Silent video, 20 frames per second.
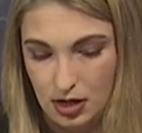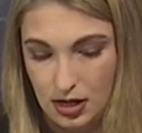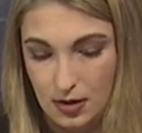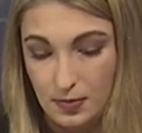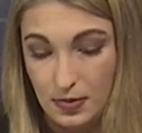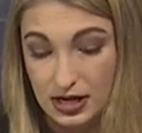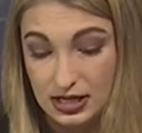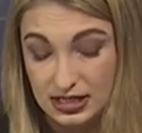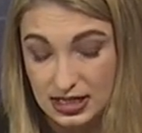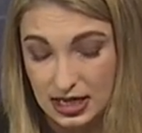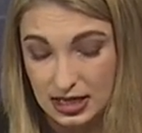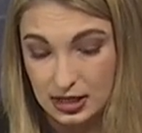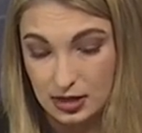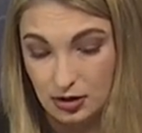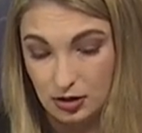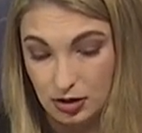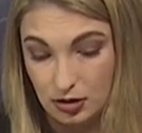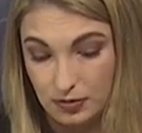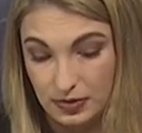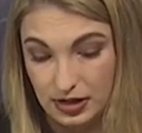Might take
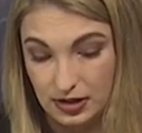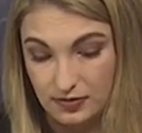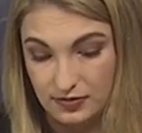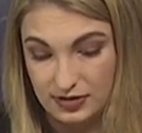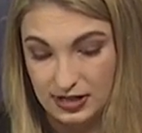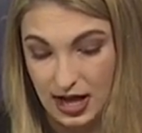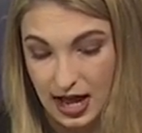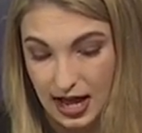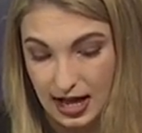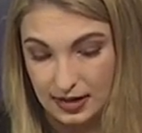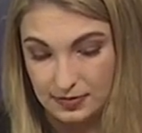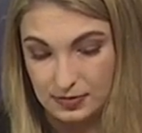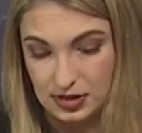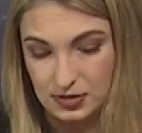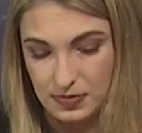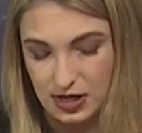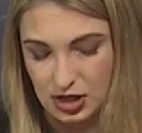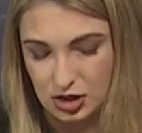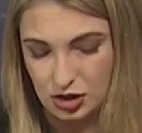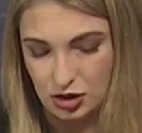you a little bit of time
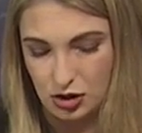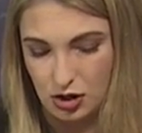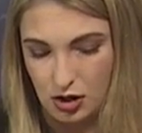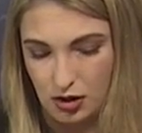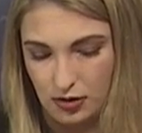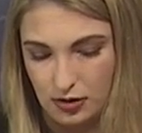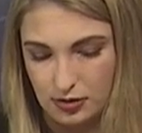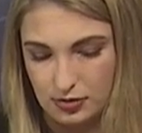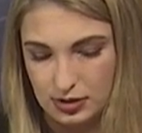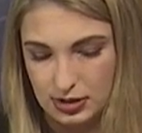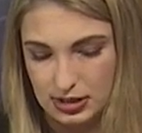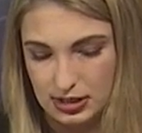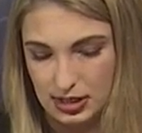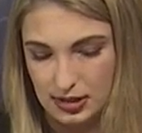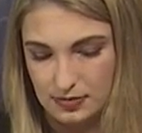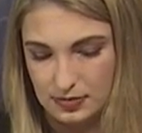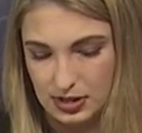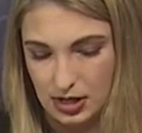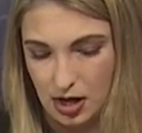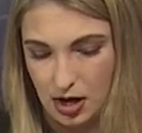to make sure all those
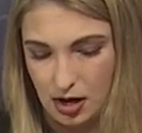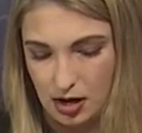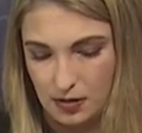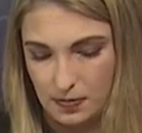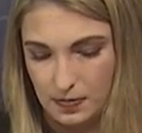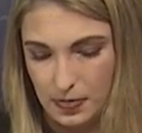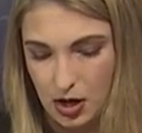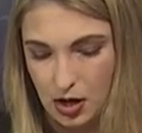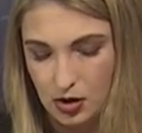seams are